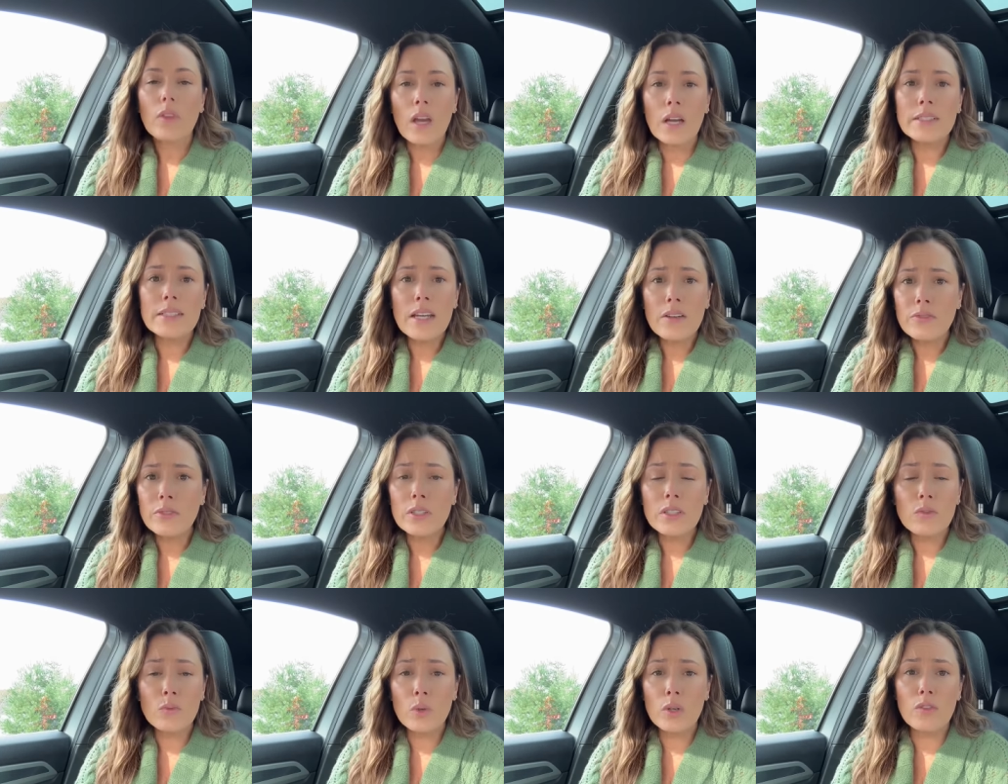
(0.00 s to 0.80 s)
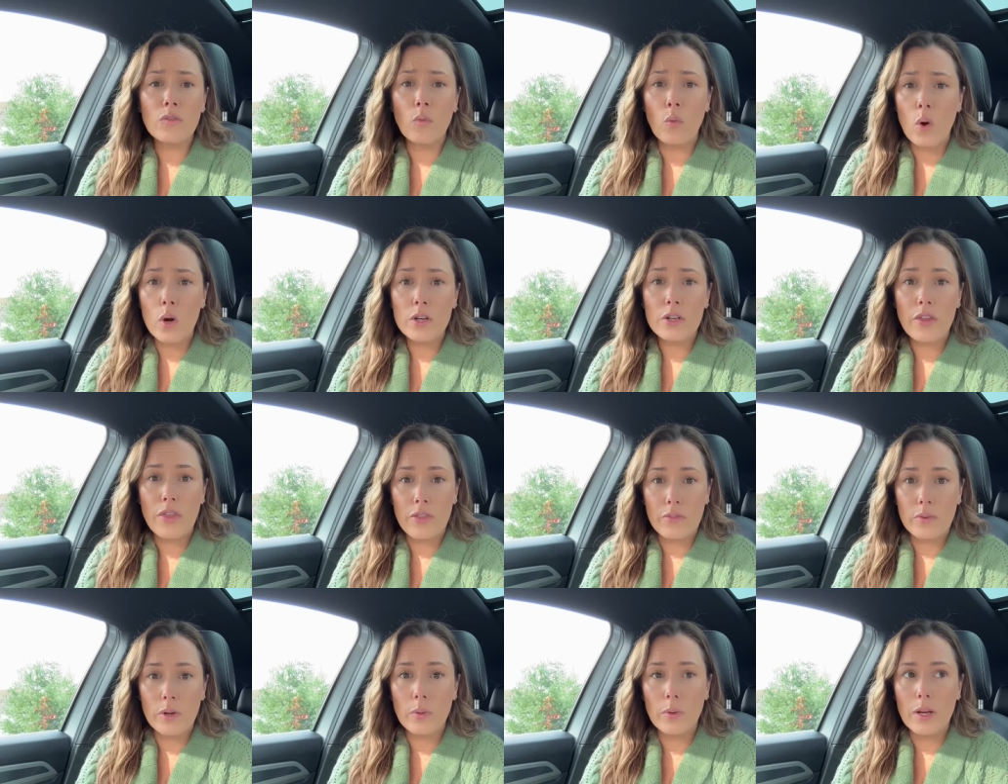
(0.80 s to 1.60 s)
I definitely would have worked
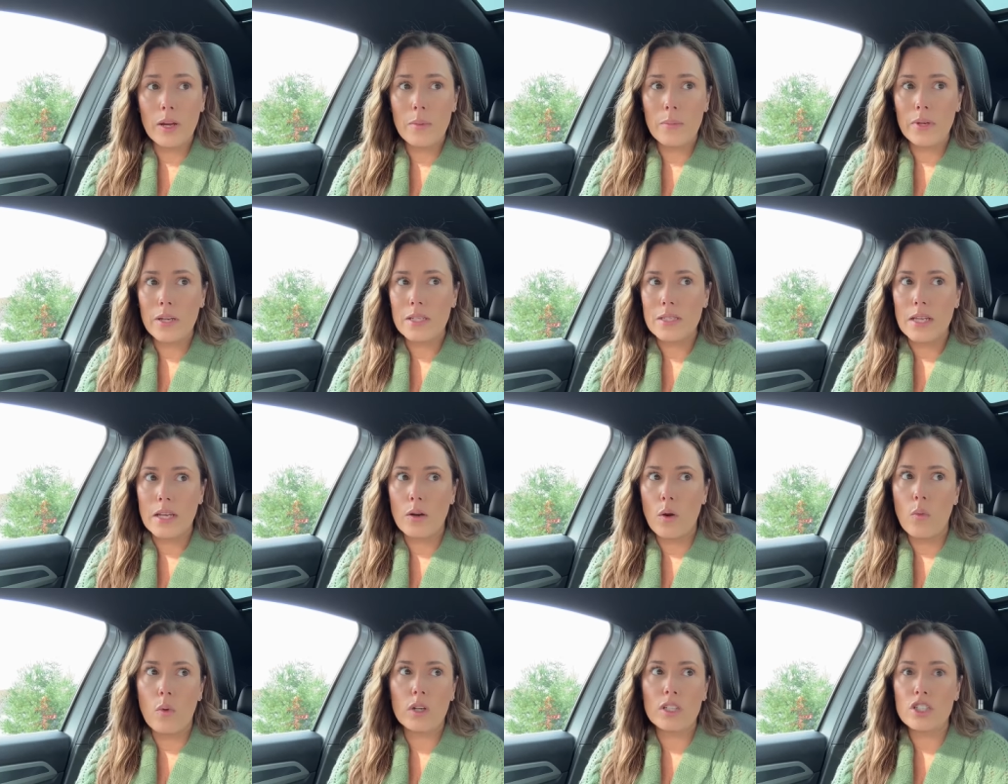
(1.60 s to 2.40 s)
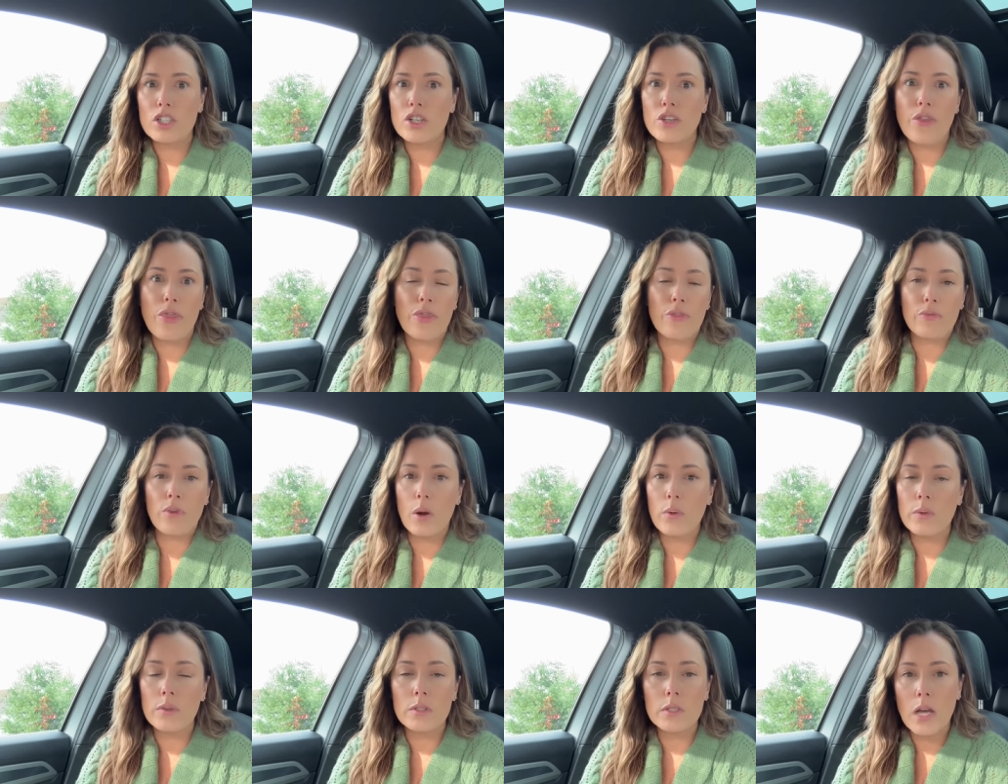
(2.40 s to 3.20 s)
through it because I don't want to just
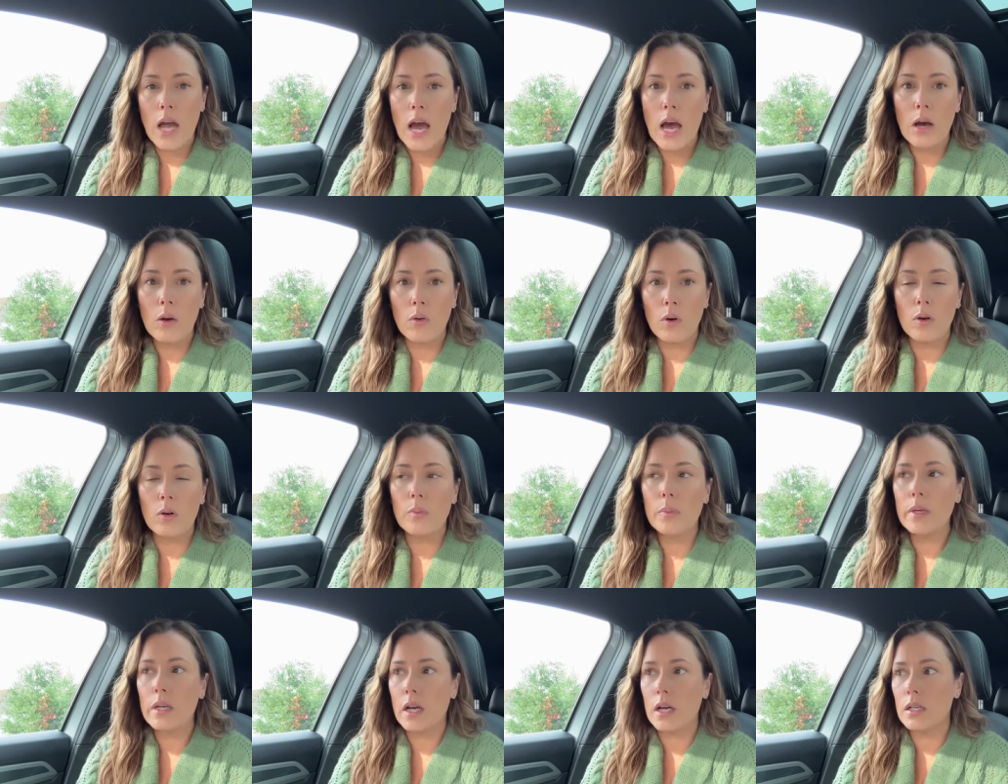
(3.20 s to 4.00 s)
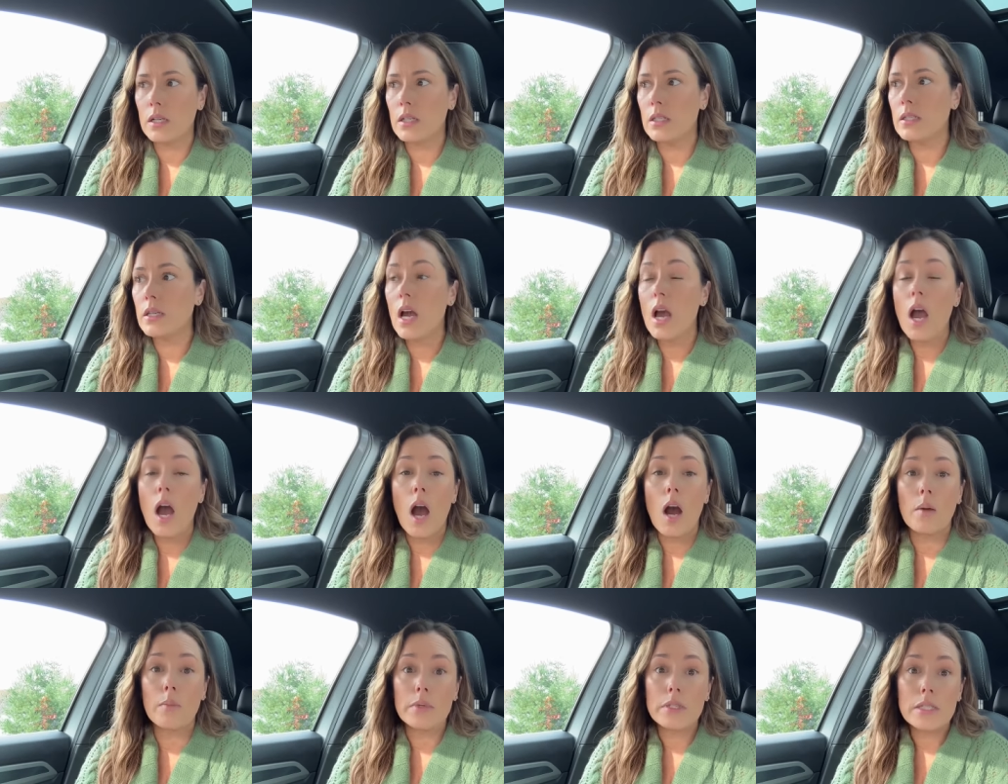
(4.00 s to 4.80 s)
throw in the towel because
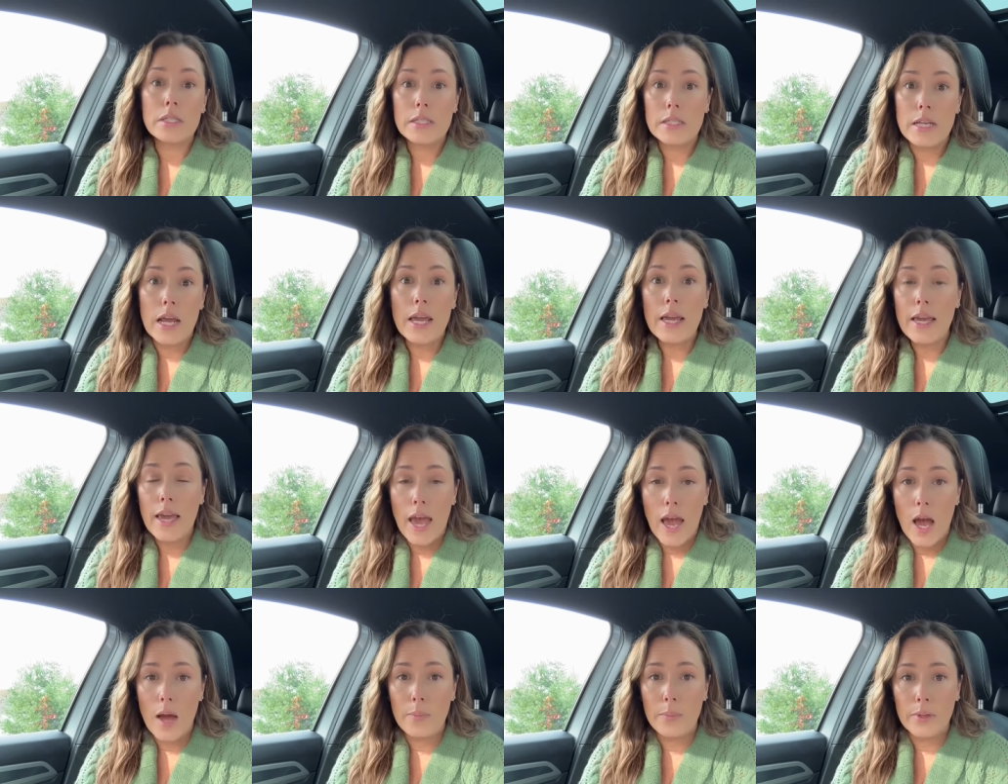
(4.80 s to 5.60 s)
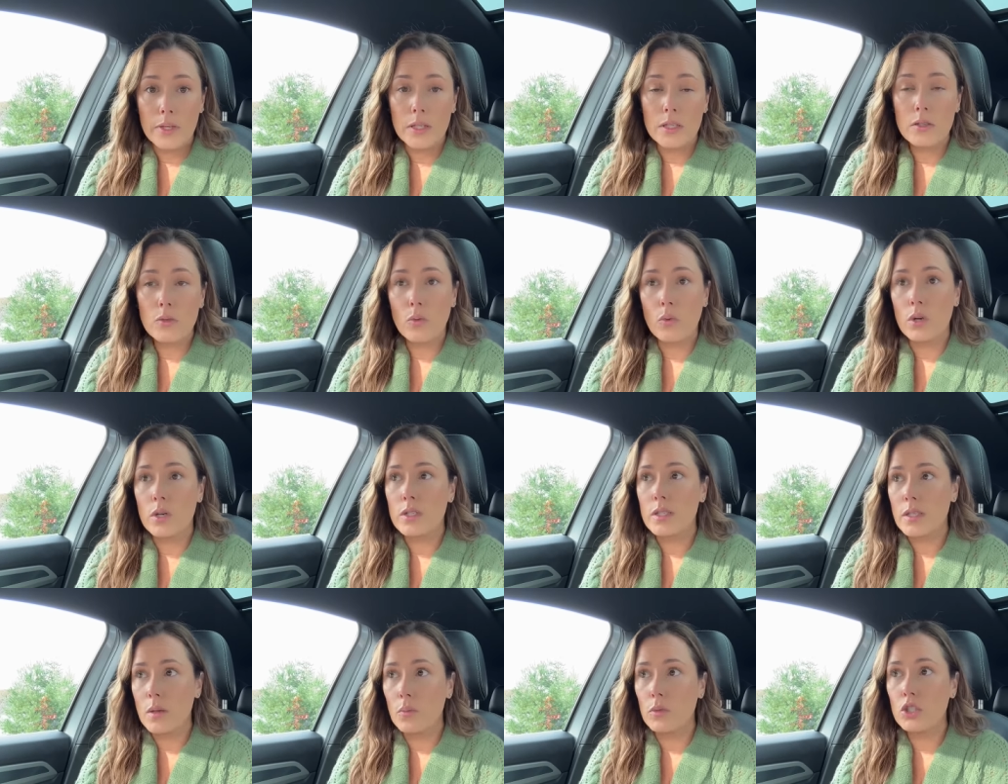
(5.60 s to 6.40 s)
a mistake happened or
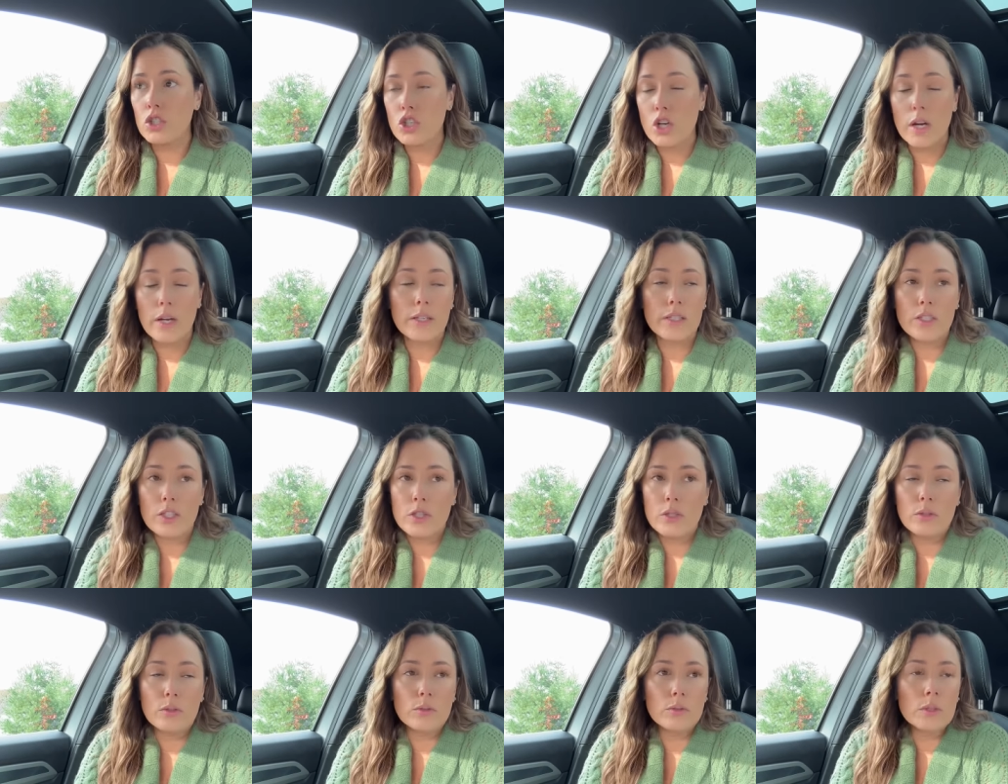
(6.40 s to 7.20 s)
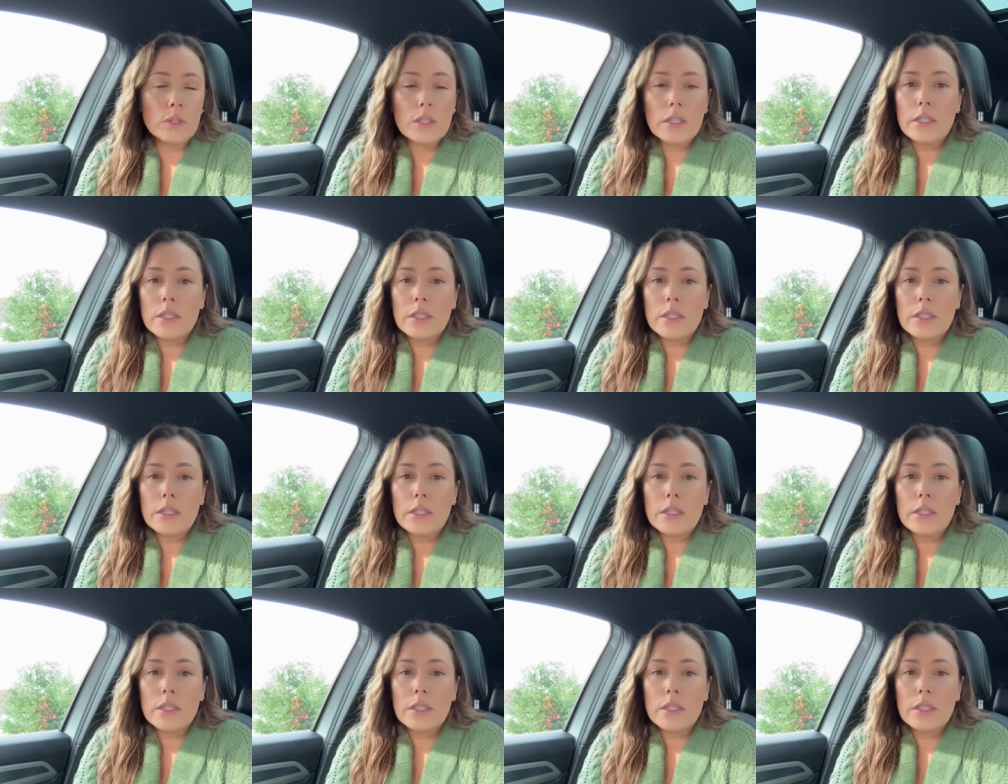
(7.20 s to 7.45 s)
someone's trying to